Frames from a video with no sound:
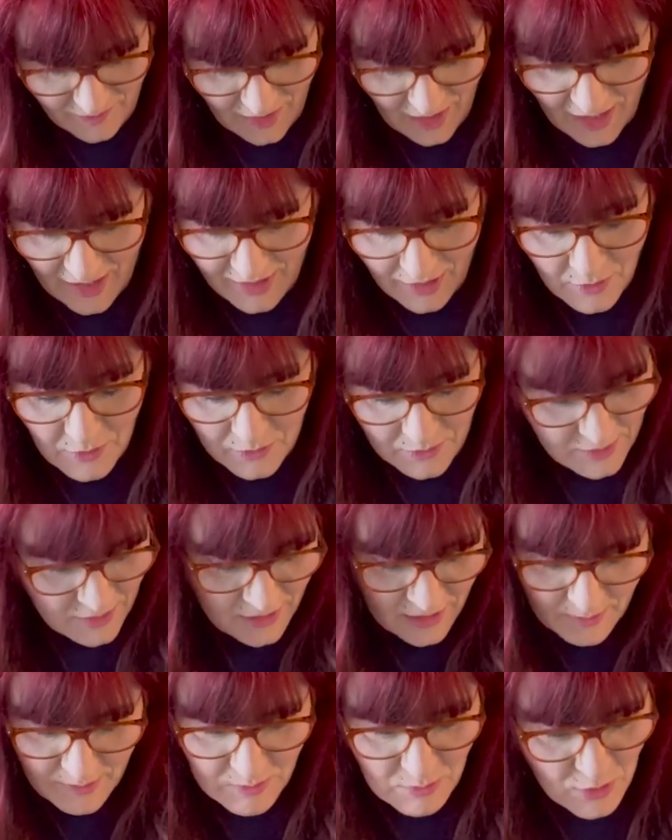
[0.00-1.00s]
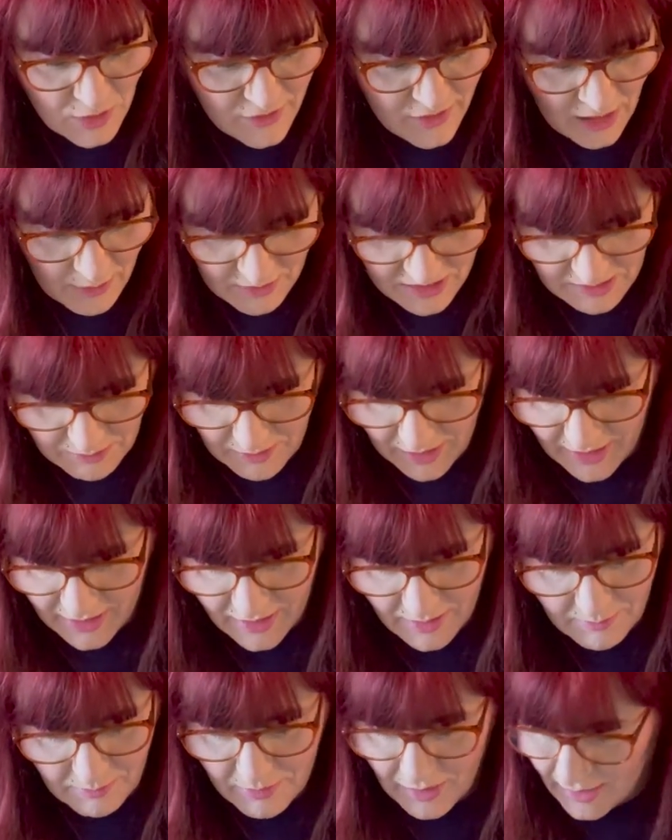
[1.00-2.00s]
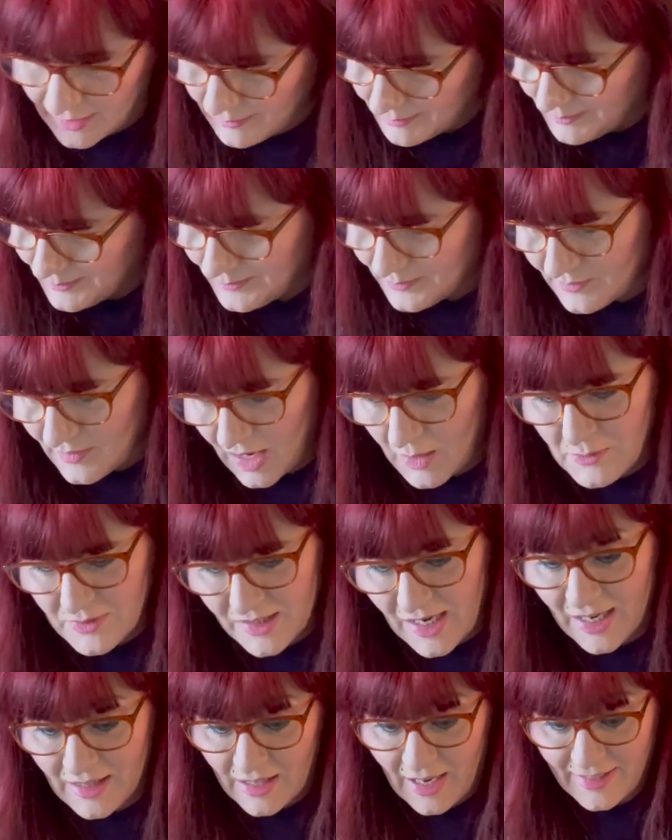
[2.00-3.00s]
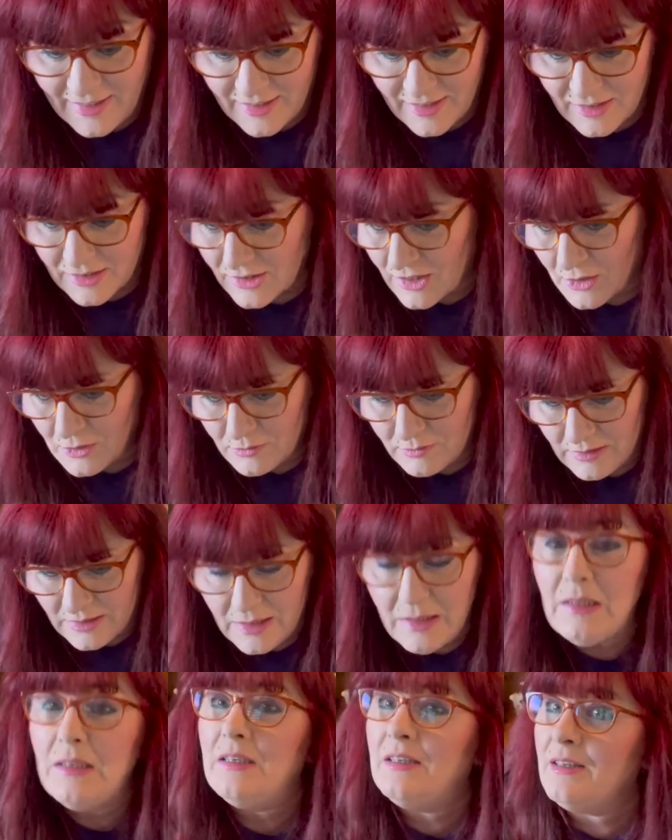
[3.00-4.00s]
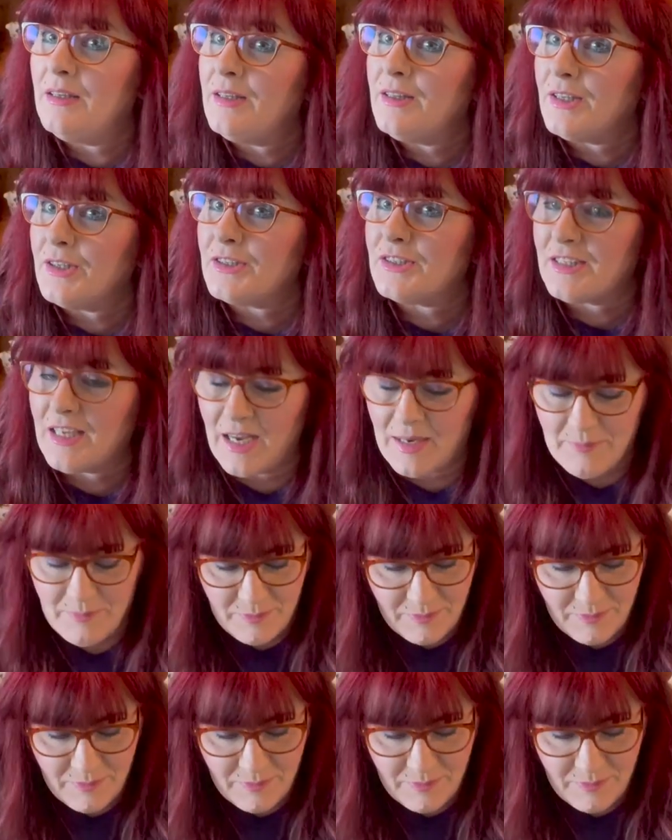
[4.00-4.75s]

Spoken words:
I know, a little bit more than I would spend, but I liked it. So there's that.